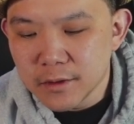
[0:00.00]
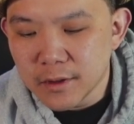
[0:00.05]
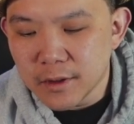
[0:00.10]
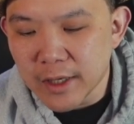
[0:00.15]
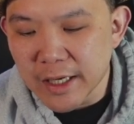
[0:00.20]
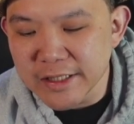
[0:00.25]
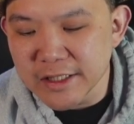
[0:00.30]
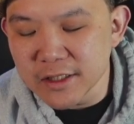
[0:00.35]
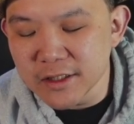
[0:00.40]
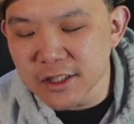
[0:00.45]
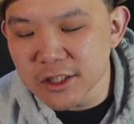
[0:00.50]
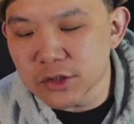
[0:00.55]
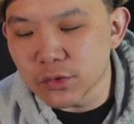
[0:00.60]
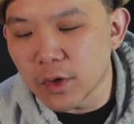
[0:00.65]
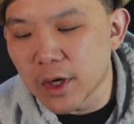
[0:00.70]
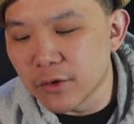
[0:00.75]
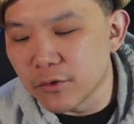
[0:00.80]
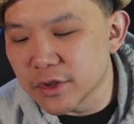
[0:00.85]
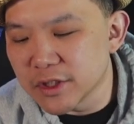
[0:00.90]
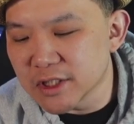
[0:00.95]
I think this
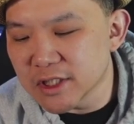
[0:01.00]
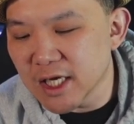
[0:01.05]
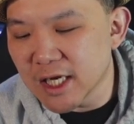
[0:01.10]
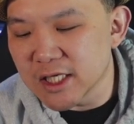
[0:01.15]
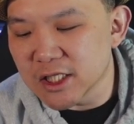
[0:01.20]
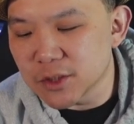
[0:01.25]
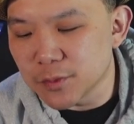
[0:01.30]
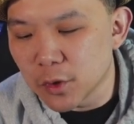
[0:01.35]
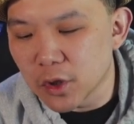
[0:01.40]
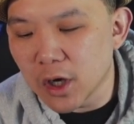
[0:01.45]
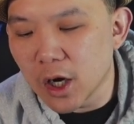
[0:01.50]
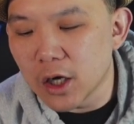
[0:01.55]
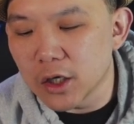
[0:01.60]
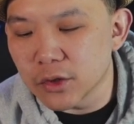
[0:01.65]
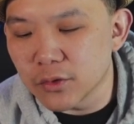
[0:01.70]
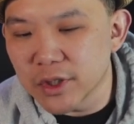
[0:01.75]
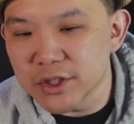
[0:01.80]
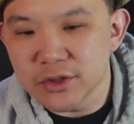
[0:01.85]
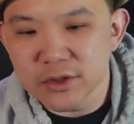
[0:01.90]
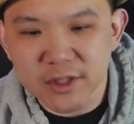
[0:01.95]
one we just had to smoke all the
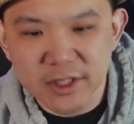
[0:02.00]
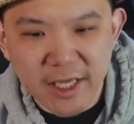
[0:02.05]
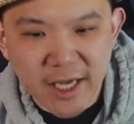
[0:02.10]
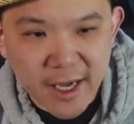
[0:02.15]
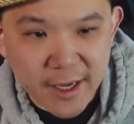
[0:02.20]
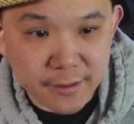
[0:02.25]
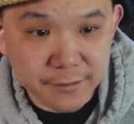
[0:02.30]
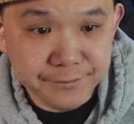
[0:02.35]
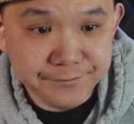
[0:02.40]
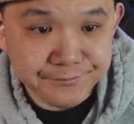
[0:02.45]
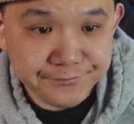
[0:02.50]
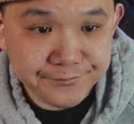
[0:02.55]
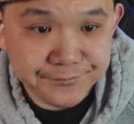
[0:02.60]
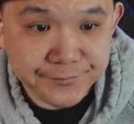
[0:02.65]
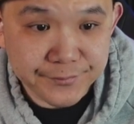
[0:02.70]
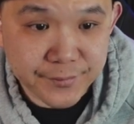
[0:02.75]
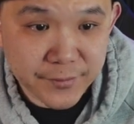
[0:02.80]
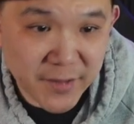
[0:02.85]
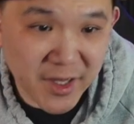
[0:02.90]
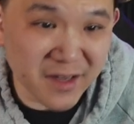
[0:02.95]
way to the end
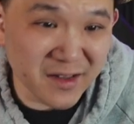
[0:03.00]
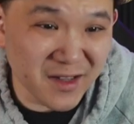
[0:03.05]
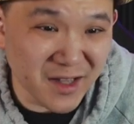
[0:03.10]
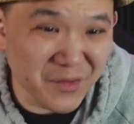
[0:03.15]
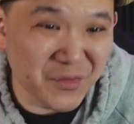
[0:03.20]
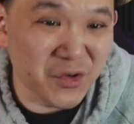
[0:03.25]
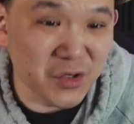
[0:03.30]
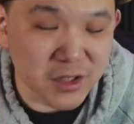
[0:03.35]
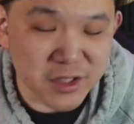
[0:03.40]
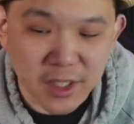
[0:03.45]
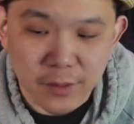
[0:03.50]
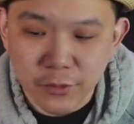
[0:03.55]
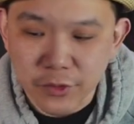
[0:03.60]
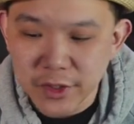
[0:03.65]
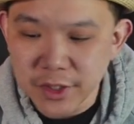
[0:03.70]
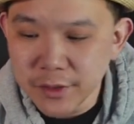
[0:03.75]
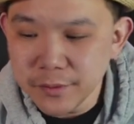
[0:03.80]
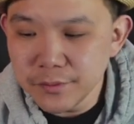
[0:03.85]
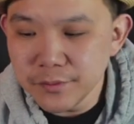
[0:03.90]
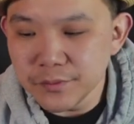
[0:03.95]
and give you a
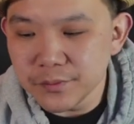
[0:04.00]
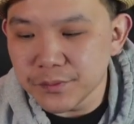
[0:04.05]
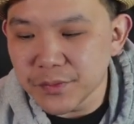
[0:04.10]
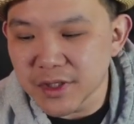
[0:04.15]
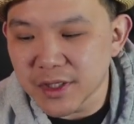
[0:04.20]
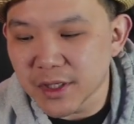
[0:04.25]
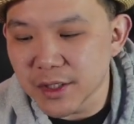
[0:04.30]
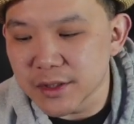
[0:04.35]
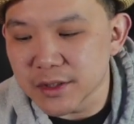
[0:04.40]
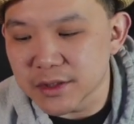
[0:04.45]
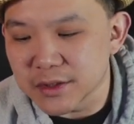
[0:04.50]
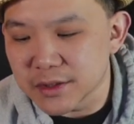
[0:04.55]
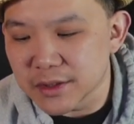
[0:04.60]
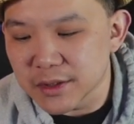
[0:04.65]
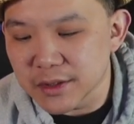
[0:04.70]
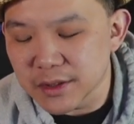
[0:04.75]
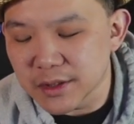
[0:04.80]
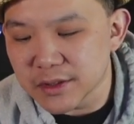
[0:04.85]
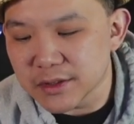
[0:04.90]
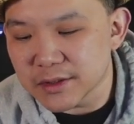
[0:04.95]
summary because
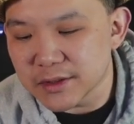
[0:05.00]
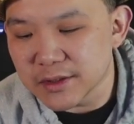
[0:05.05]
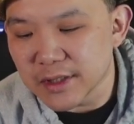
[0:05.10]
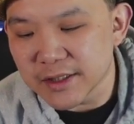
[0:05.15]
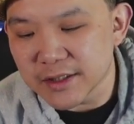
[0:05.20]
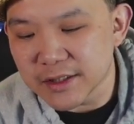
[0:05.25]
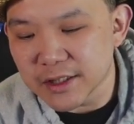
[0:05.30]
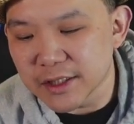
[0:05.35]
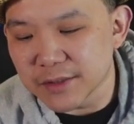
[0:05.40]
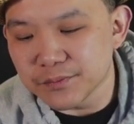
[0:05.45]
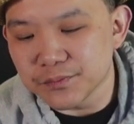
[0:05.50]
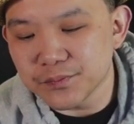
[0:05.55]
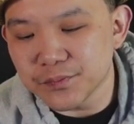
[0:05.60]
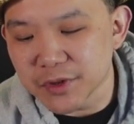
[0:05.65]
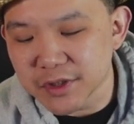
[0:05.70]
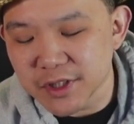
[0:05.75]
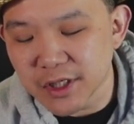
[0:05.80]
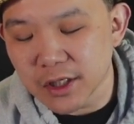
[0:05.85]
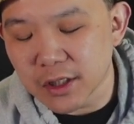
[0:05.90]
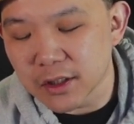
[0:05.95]
it's nothing
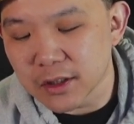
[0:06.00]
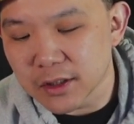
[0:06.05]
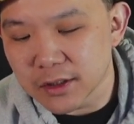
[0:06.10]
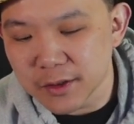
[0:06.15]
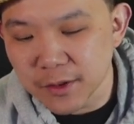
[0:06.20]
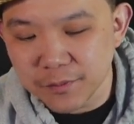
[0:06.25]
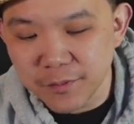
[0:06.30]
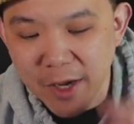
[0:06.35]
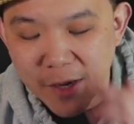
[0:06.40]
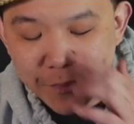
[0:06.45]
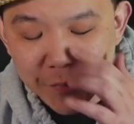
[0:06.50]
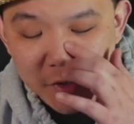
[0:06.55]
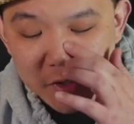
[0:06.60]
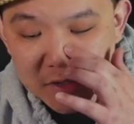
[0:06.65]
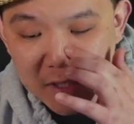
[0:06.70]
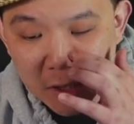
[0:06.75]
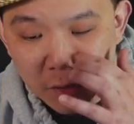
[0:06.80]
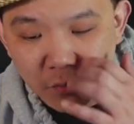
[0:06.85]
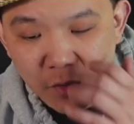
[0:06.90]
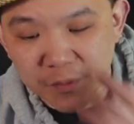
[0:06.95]
particular. The pepper is
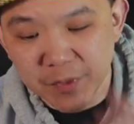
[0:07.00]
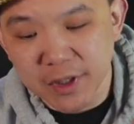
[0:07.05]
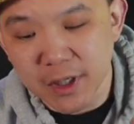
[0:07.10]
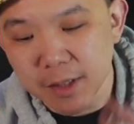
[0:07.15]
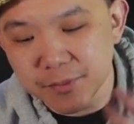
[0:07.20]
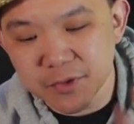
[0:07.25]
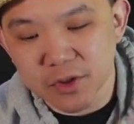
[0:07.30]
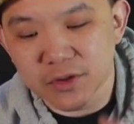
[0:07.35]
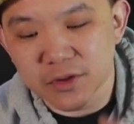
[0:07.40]
not ramping up though.